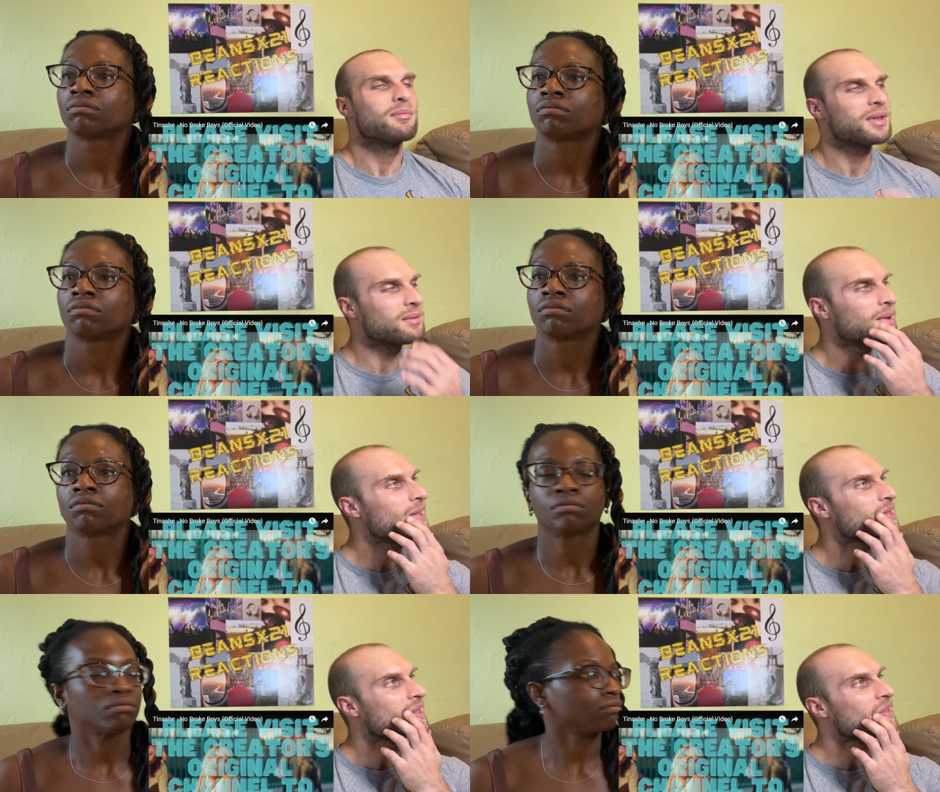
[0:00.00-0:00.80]

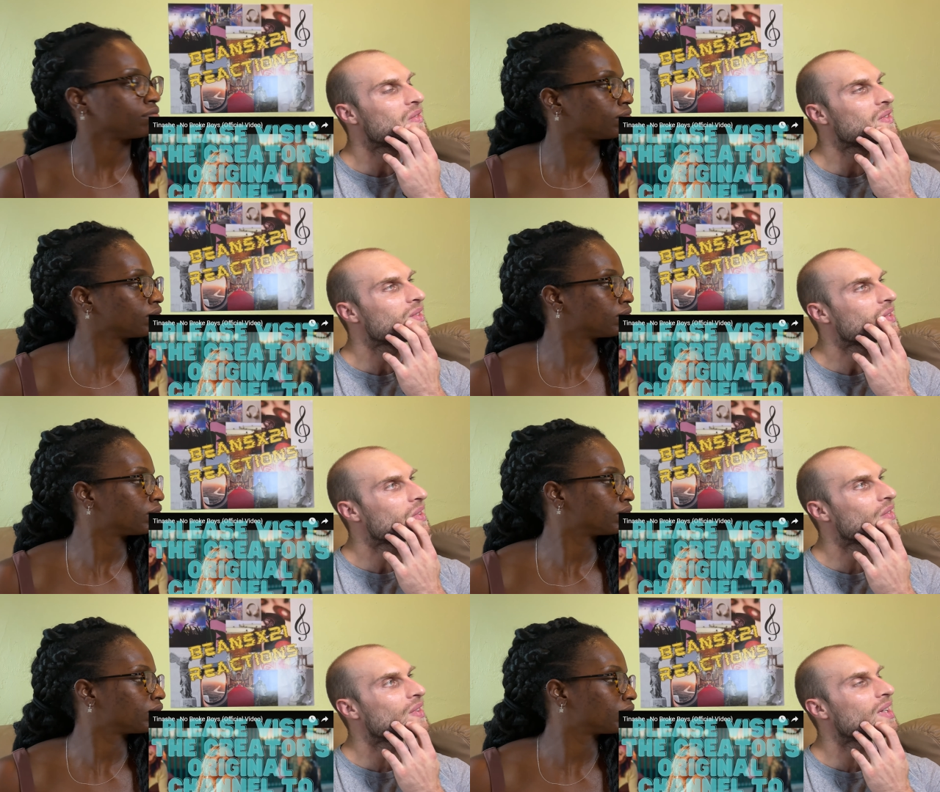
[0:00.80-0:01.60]
Speaker 1: imagine if
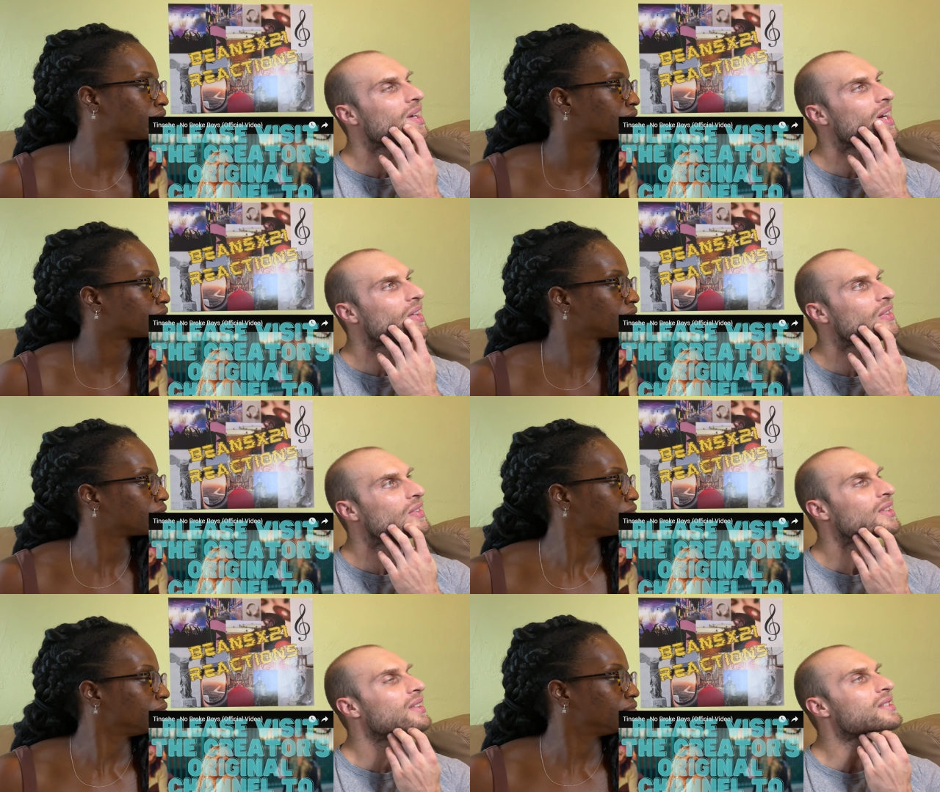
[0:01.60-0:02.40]
if a guy did
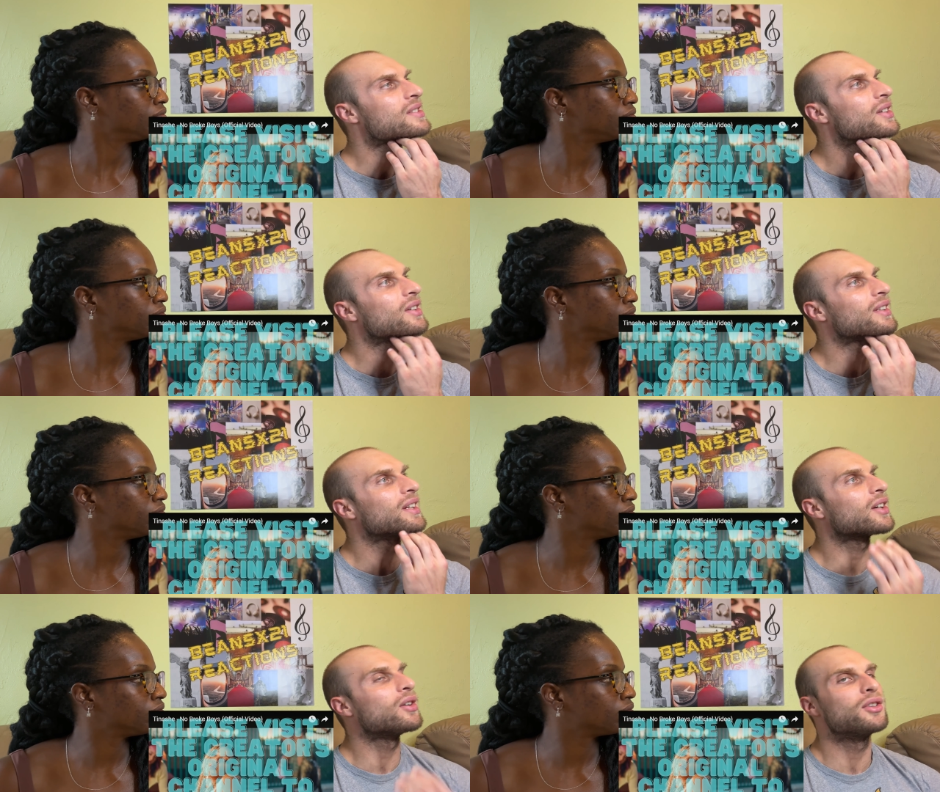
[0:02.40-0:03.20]
a mm-hmm. song like,
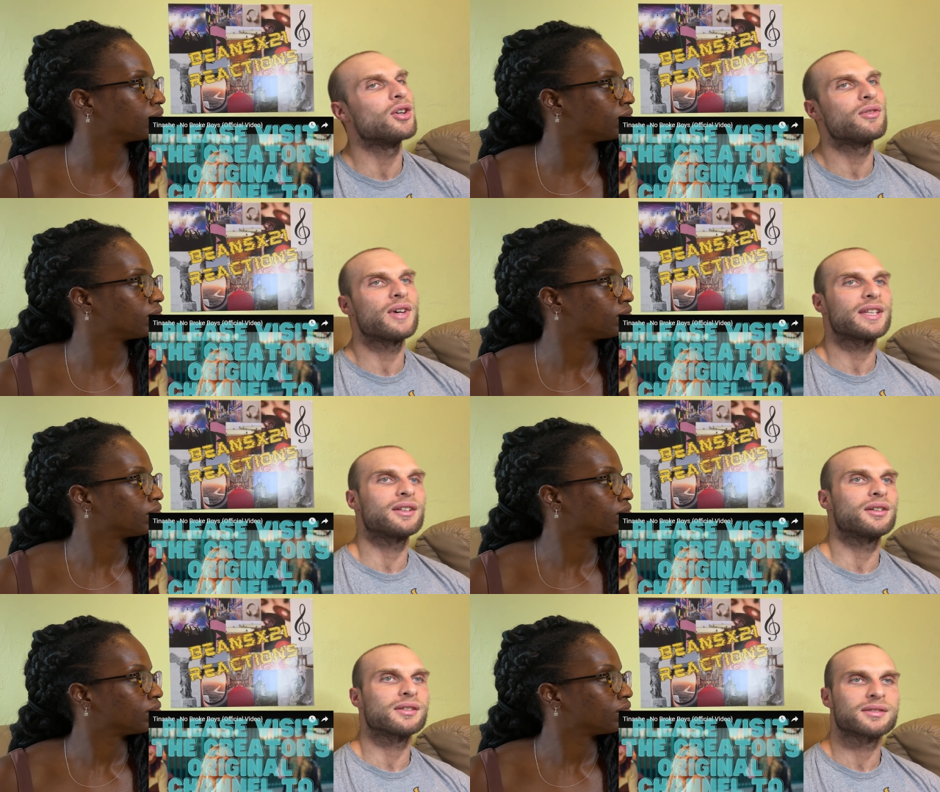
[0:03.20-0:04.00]
oh, no fat
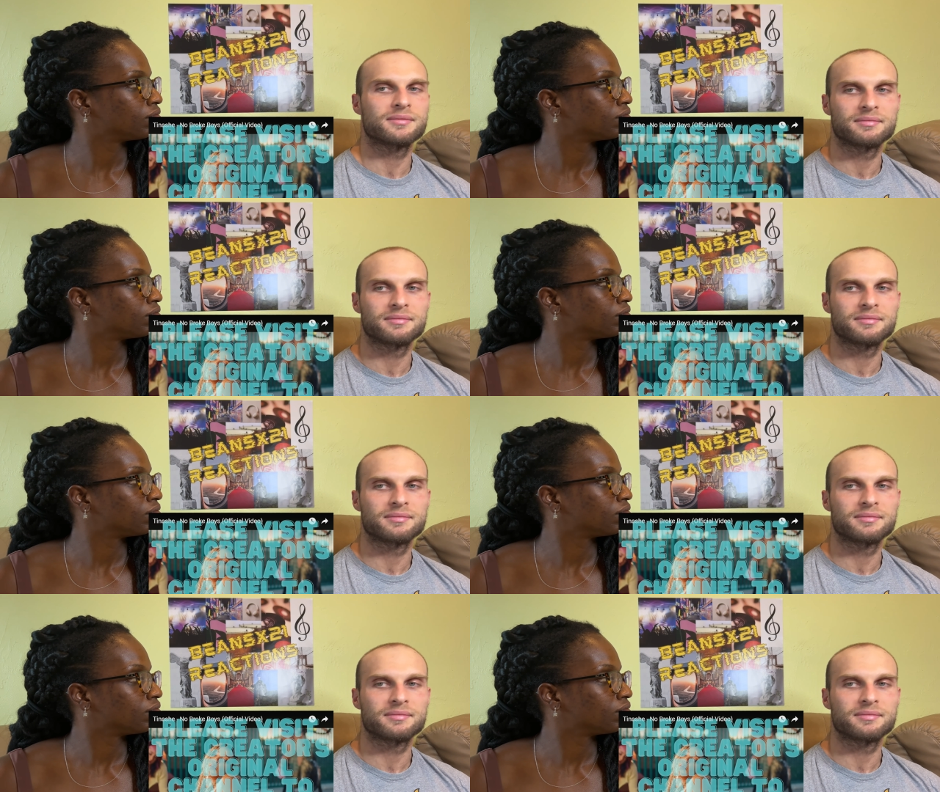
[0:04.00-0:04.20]
girls.